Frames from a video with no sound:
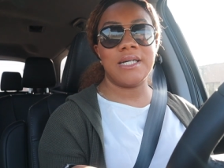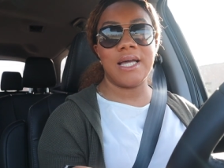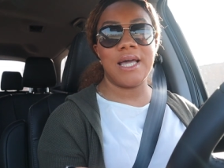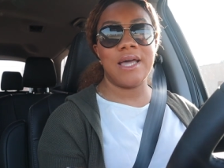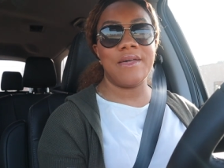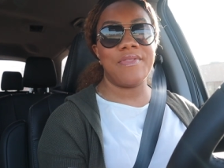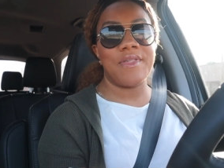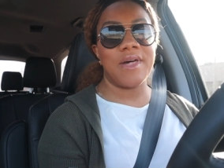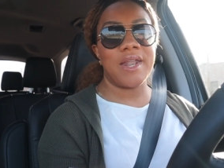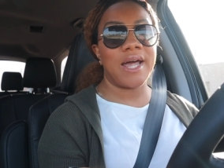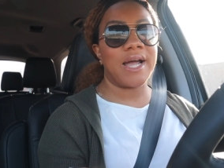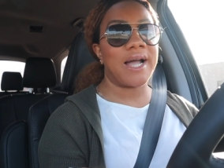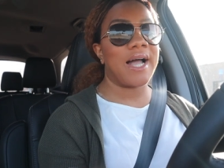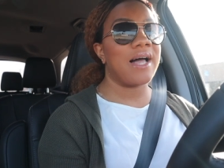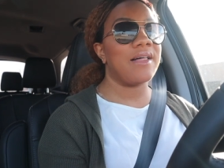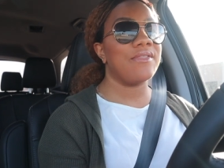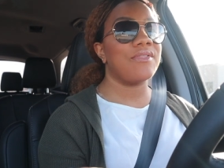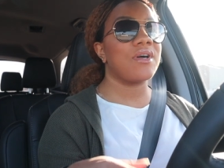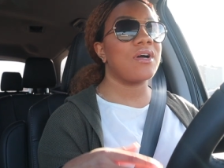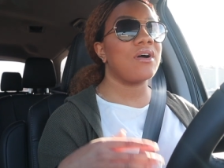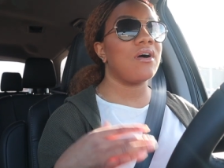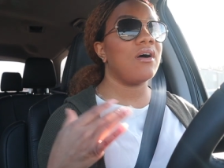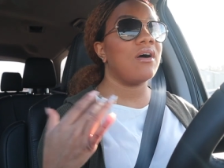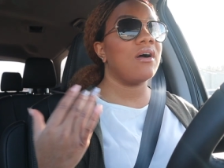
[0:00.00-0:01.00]
And then I got
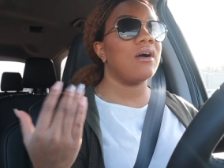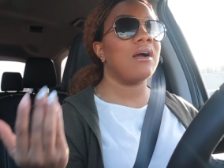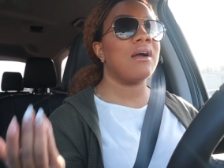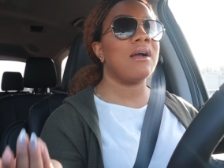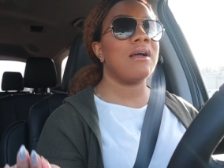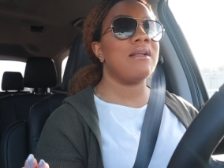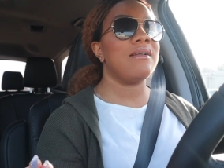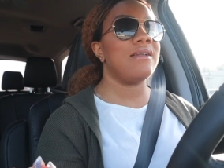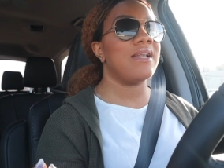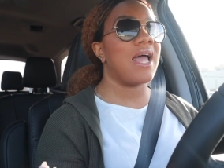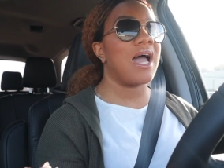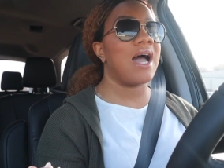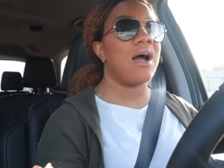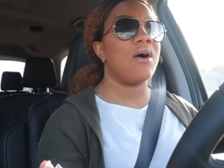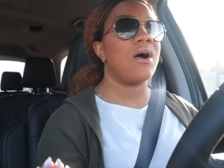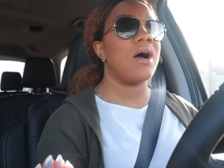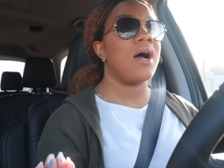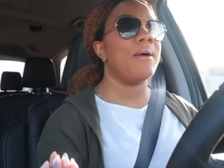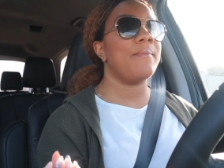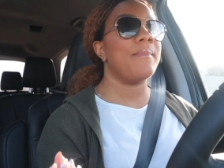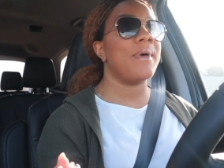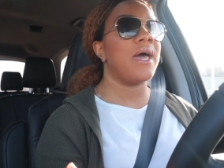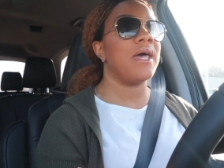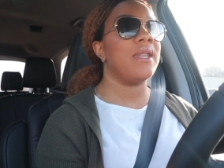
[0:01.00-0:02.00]
in the car and now
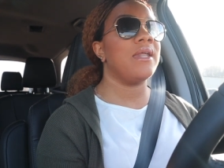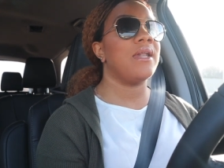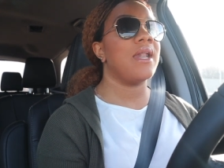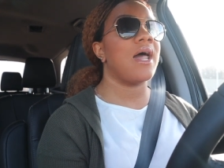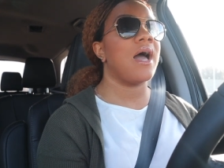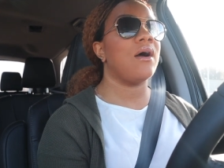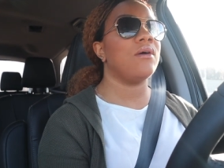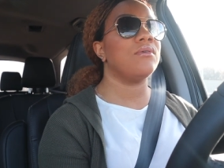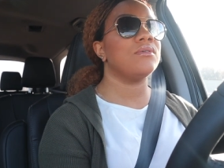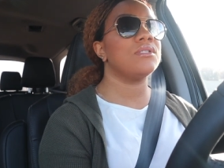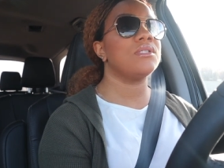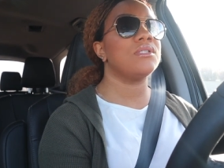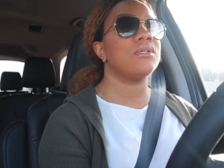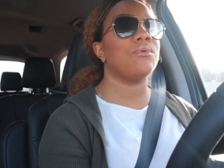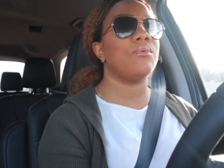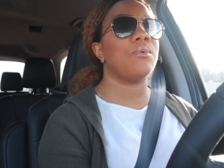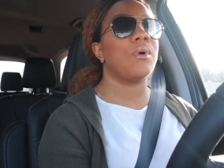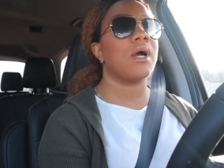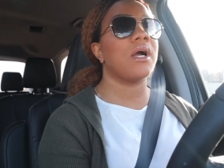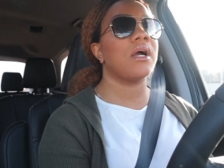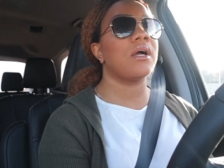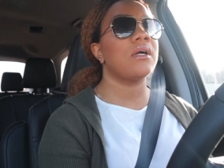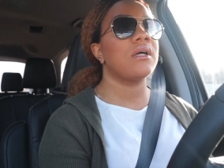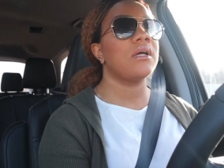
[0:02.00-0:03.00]
I'm headed out to
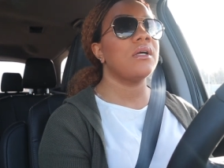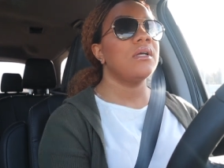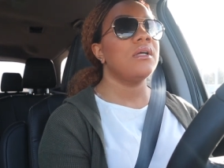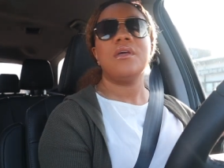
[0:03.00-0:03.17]
work.